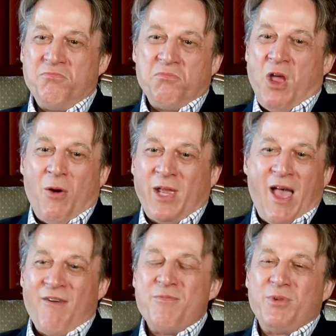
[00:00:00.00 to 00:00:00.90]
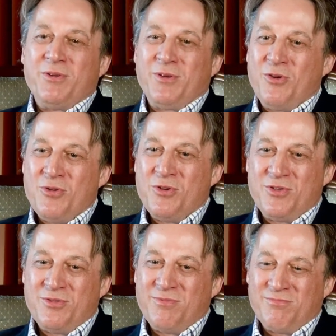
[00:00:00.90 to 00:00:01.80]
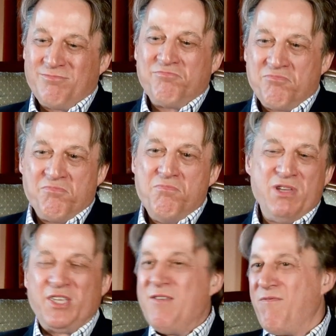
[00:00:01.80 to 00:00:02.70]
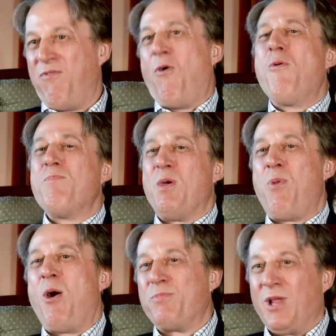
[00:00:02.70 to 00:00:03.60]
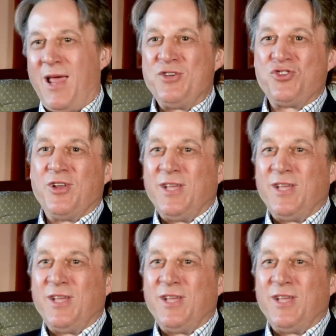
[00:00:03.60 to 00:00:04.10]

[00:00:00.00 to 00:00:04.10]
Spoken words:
a government could misinform the population